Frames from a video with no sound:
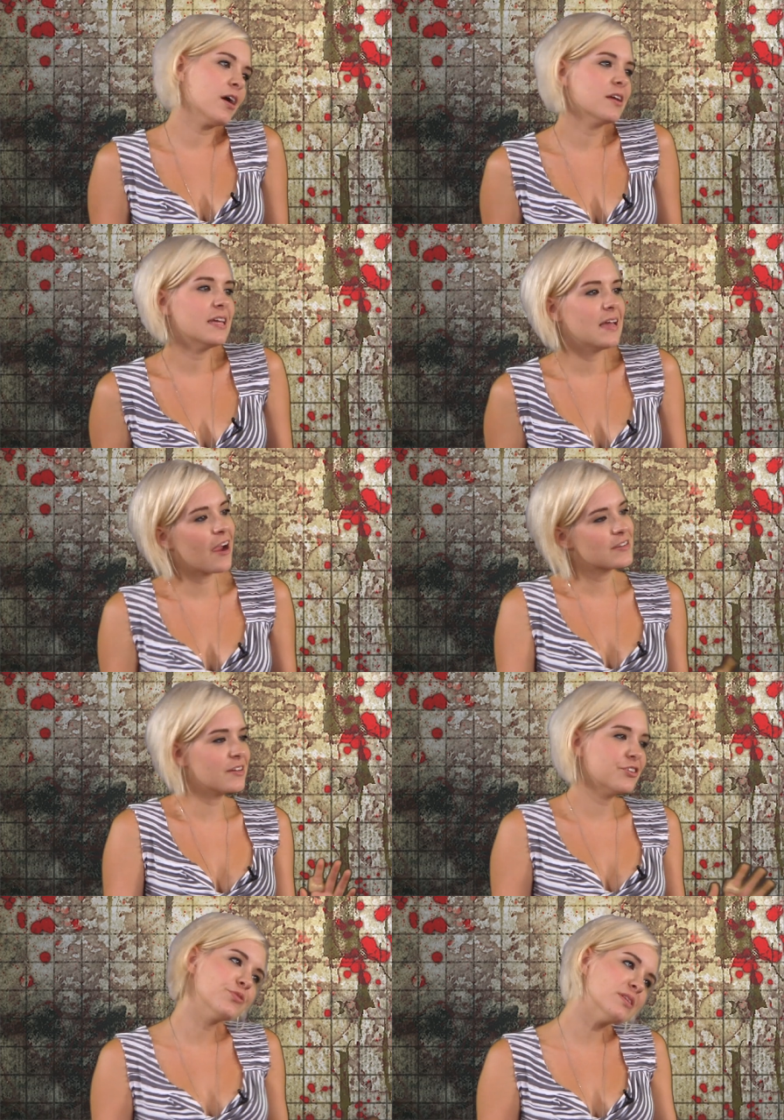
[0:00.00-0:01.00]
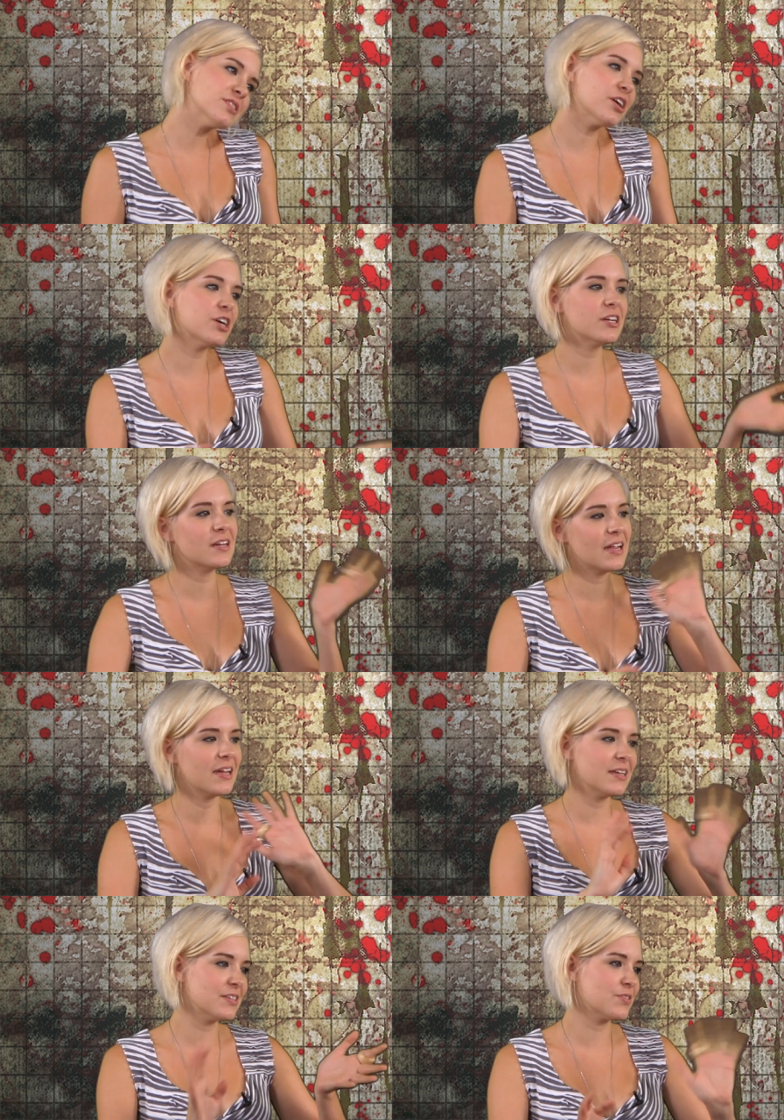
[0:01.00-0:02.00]
on. He hires on a new intern, and
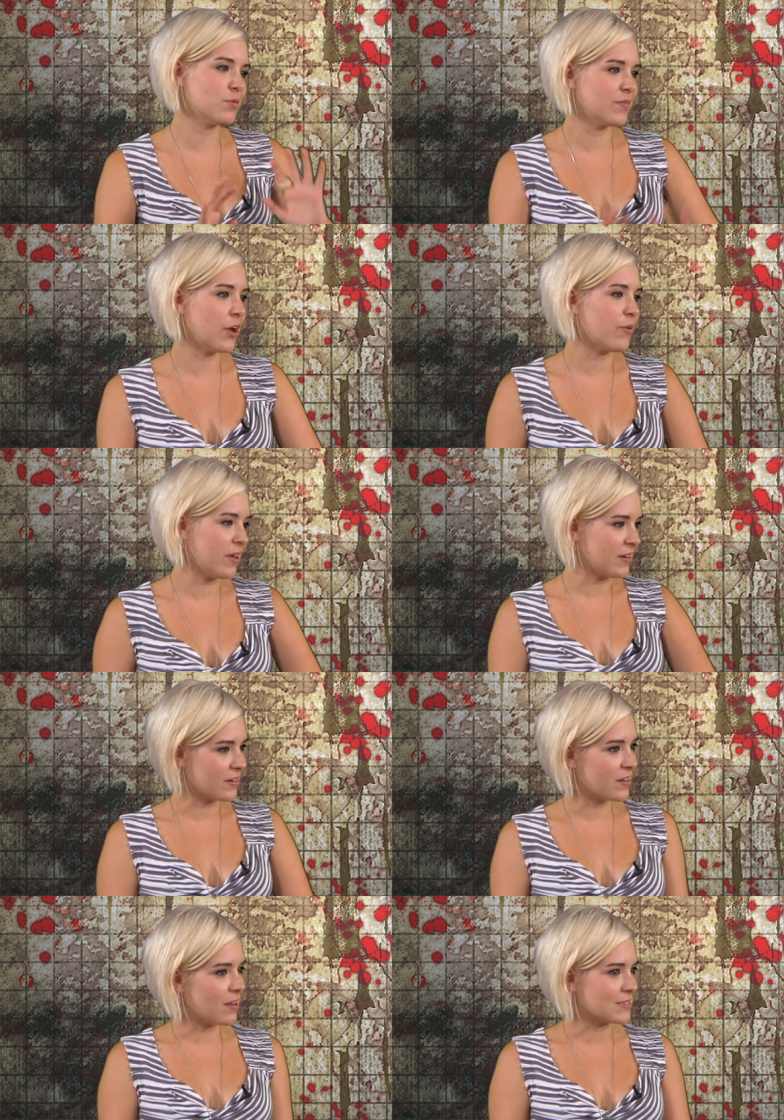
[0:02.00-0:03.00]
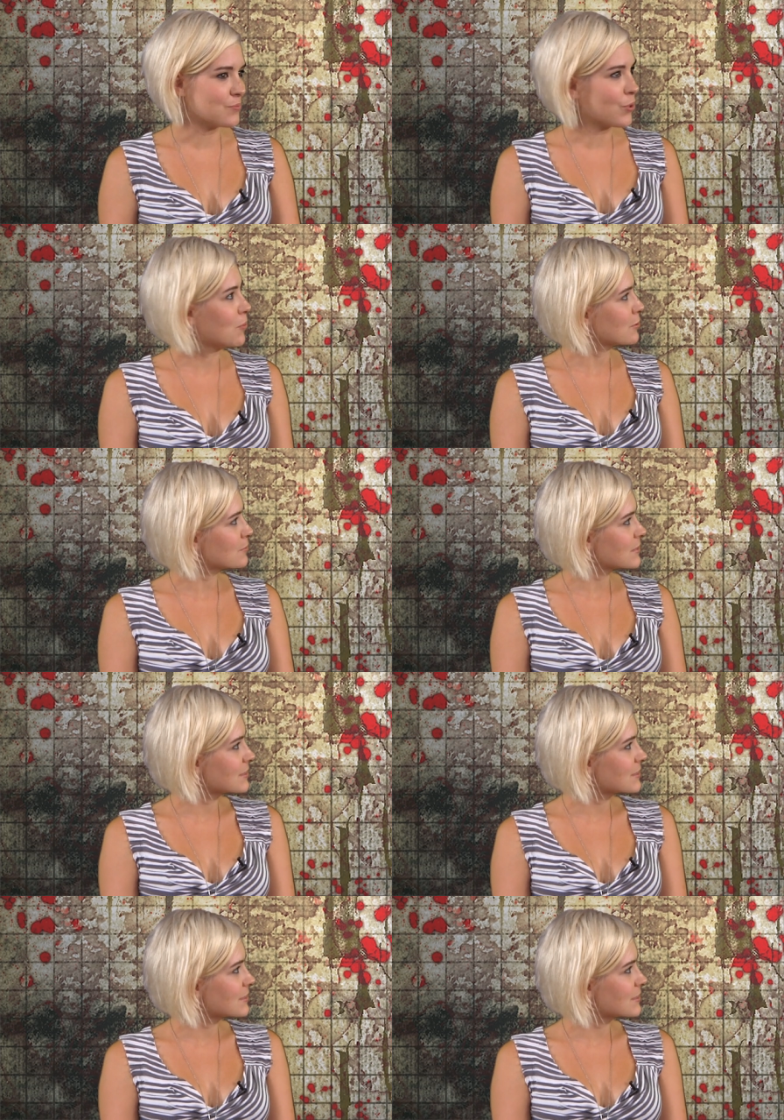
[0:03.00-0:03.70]
I sort of go in and cause some problems.